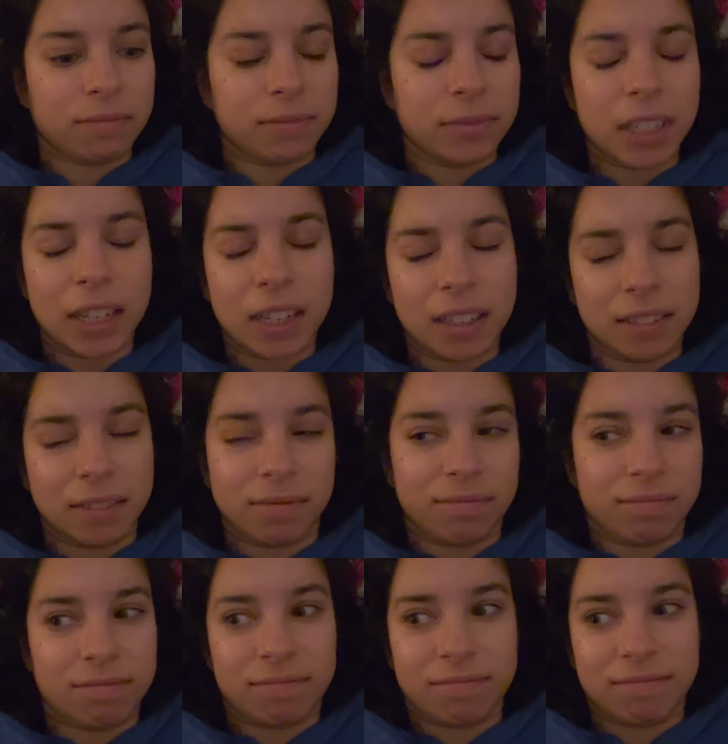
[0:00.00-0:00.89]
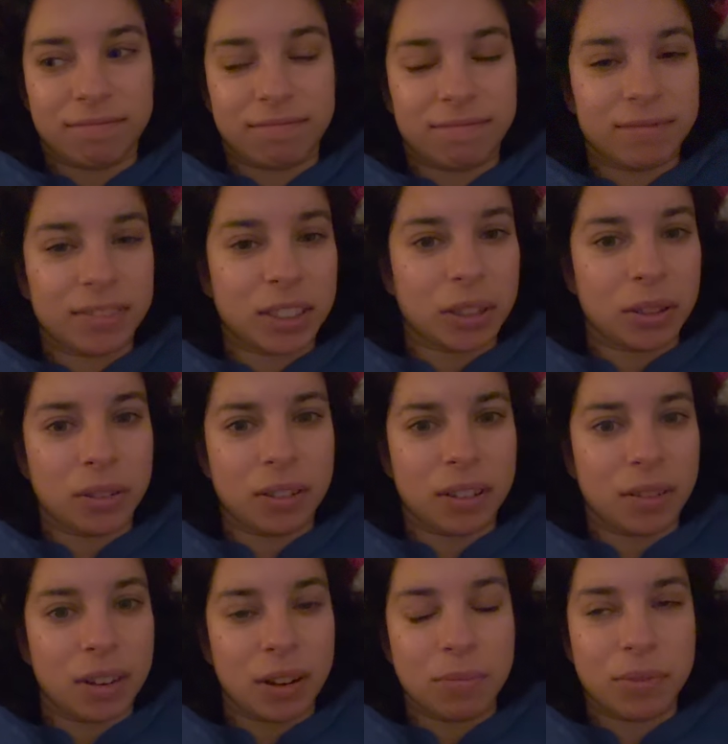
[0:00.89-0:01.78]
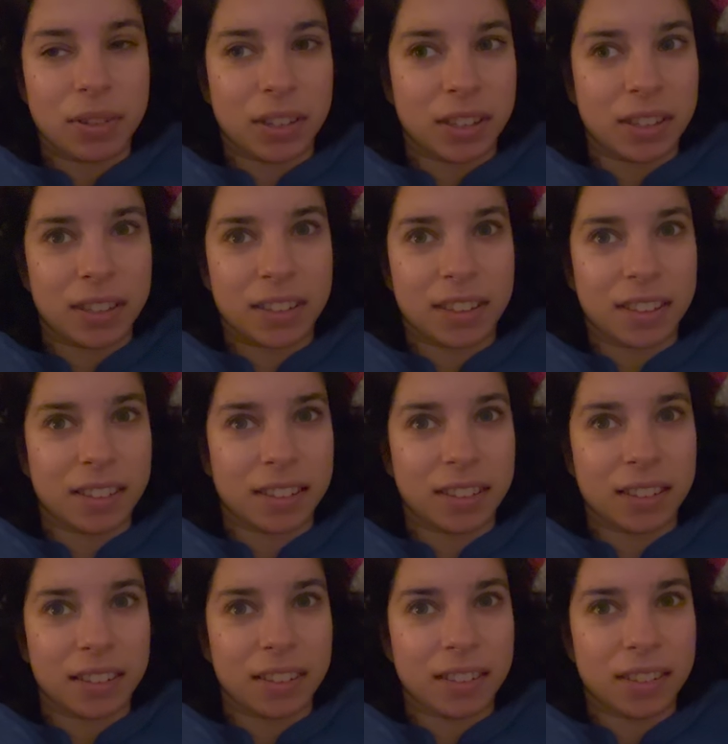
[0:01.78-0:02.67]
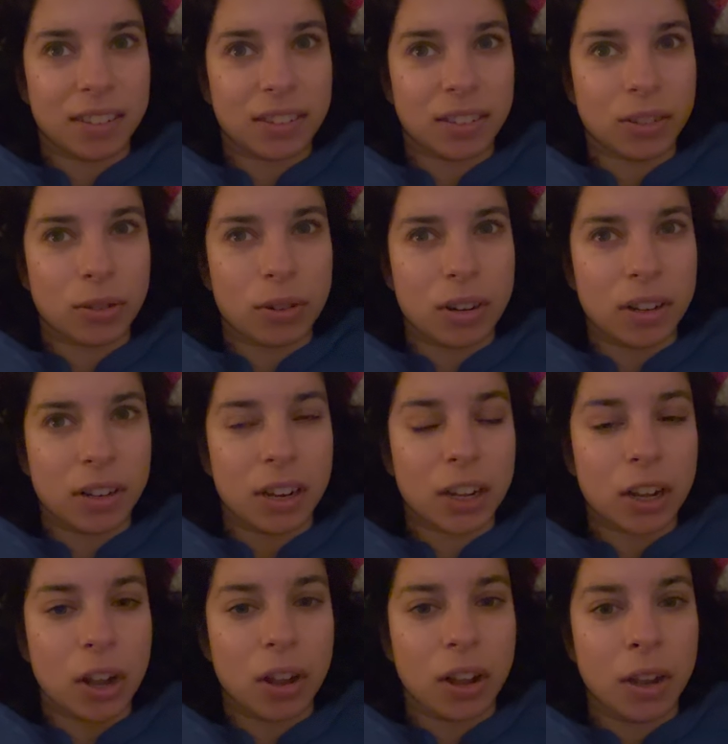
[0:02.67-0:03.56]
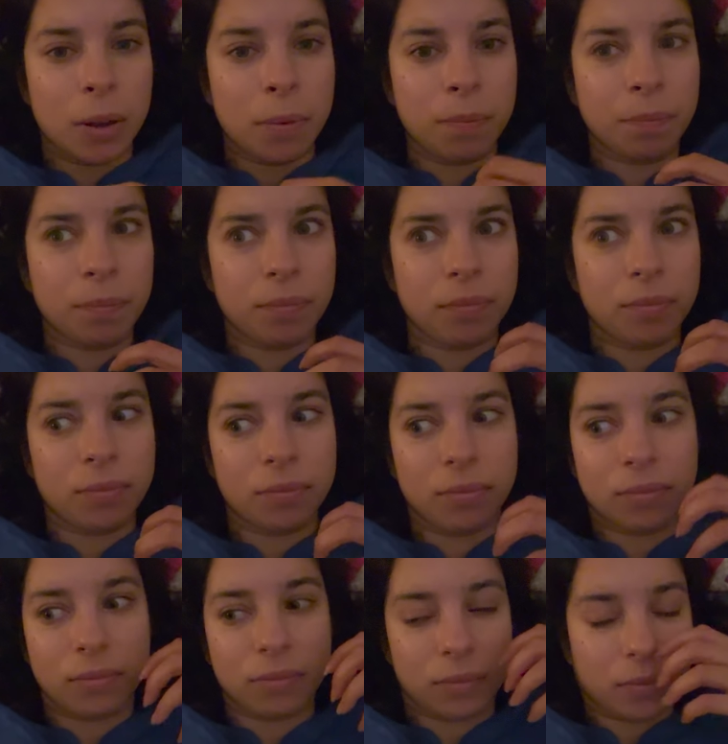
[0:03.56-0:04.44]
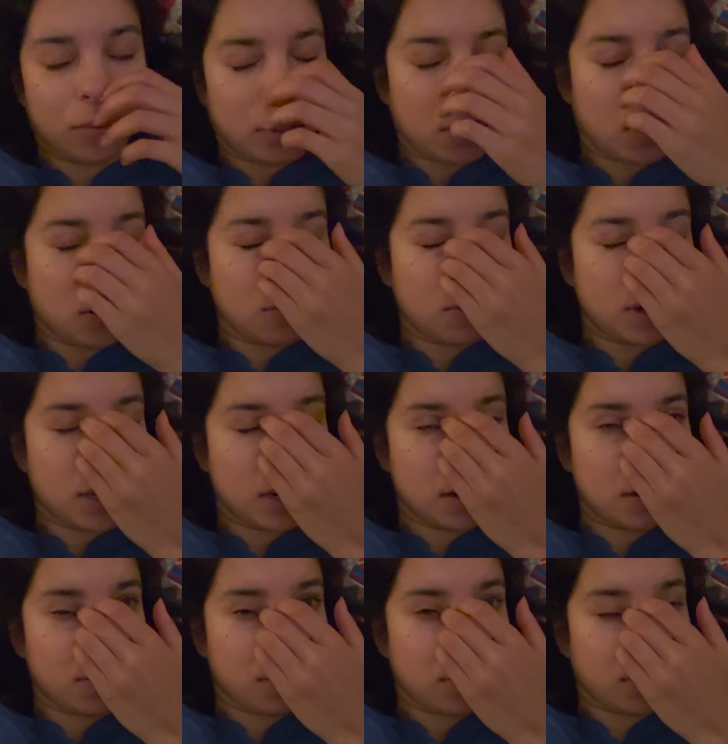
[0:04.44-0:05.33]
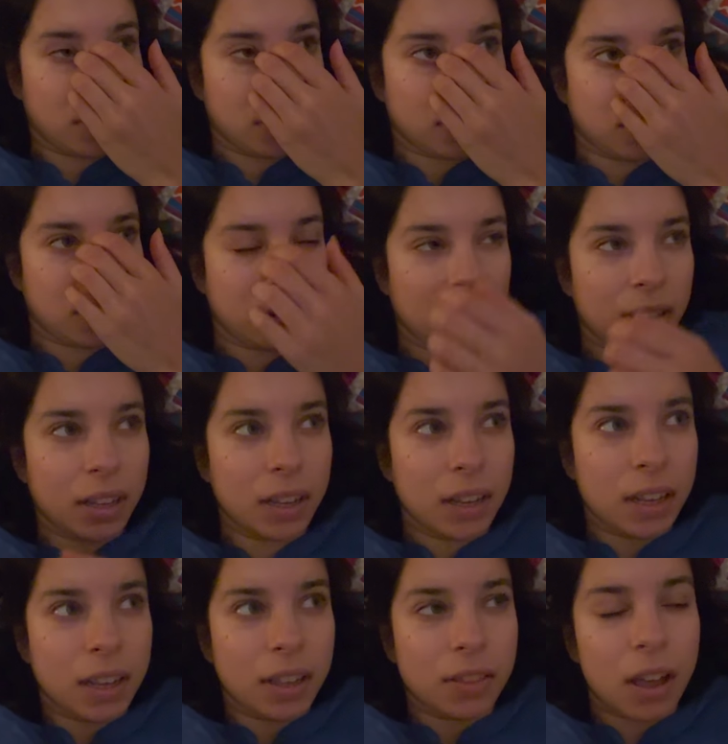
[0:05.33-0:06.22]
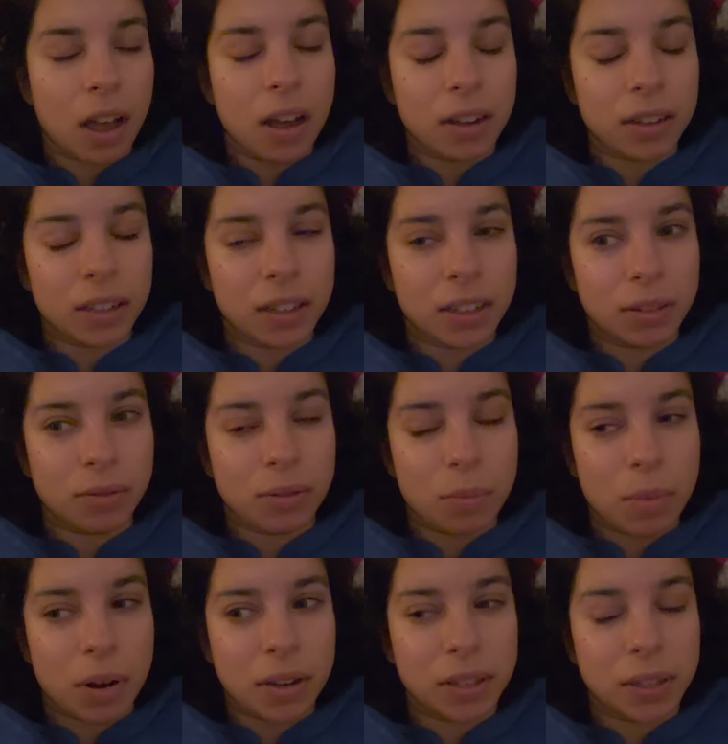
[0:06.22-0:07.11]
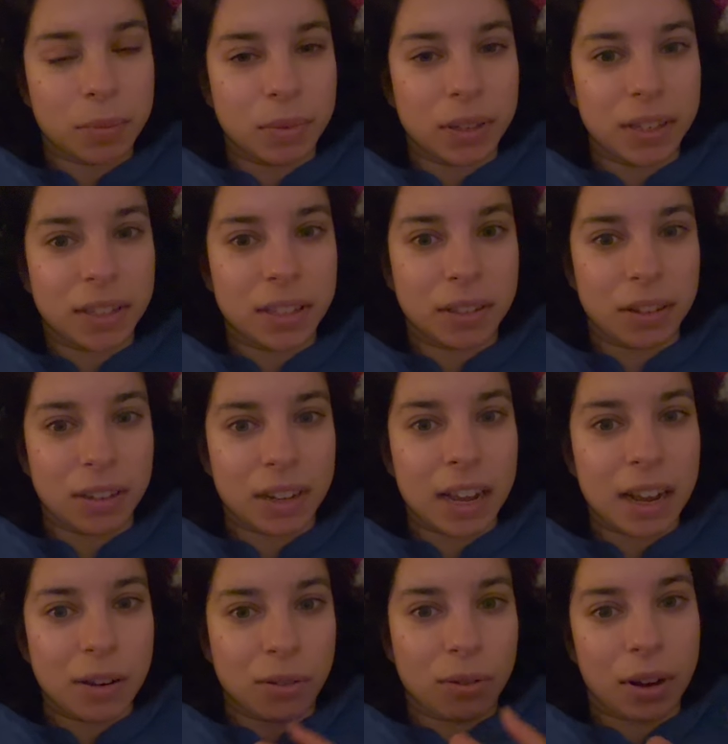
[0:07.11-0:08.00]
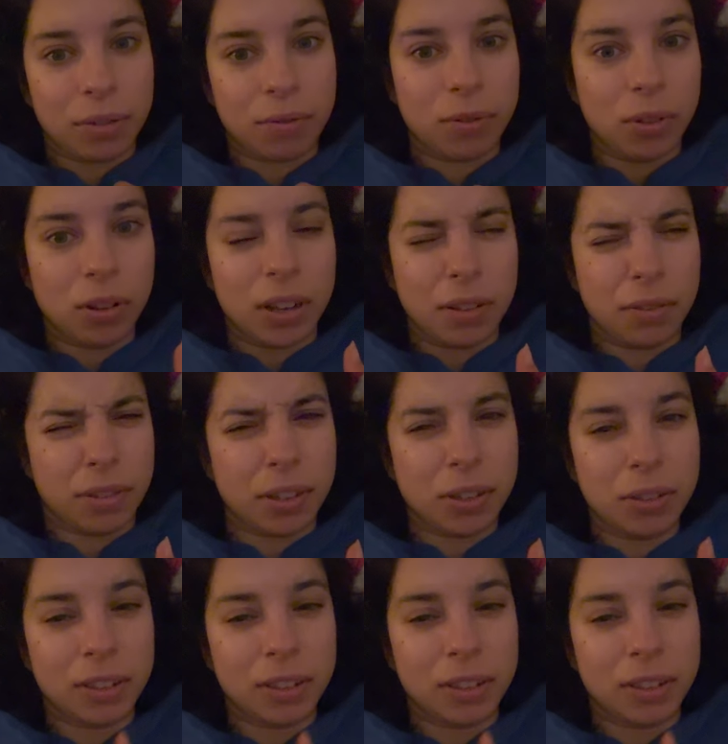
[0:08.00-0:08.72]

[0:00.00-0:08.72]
Yeah, so I'm just trying to like hone in, and the hunger reminds me to how grateful I feel.